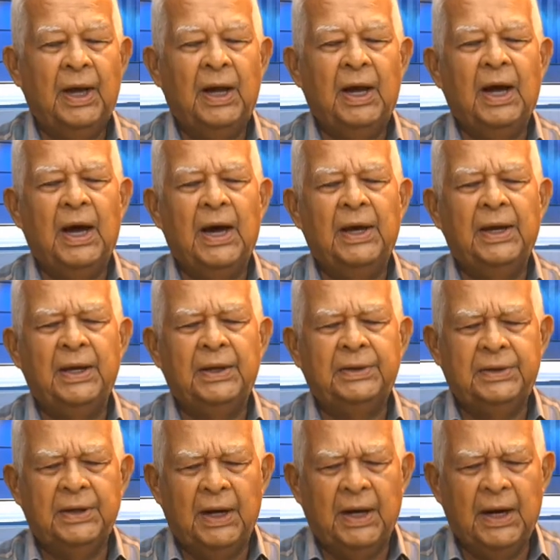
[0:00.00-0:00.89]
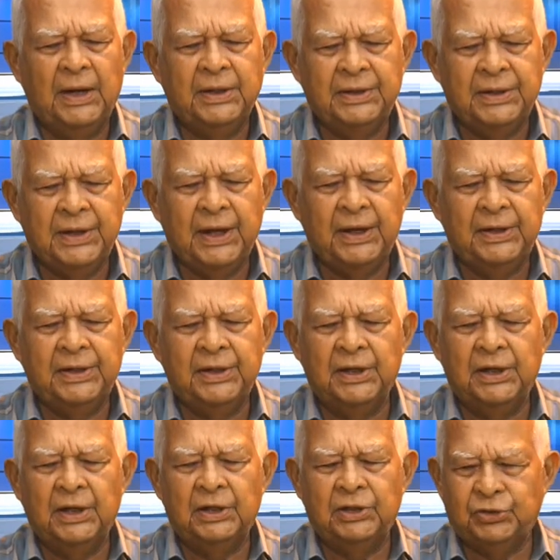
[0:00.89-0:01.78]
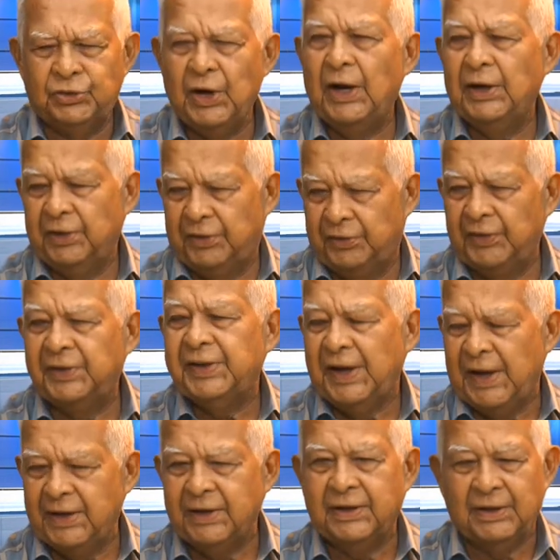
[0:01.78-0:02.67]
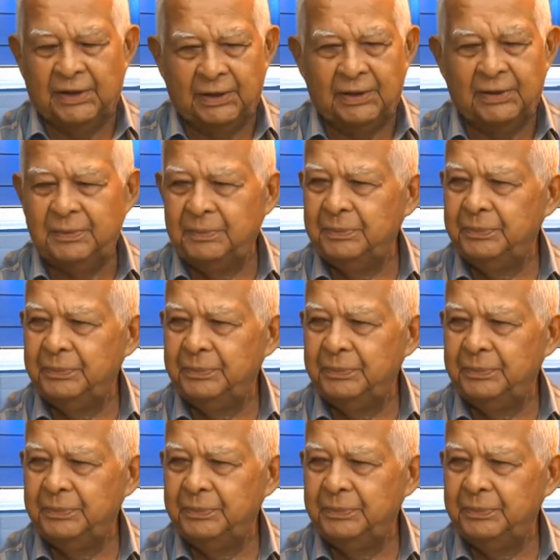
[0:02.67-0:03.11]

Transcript: I did a transrecycle.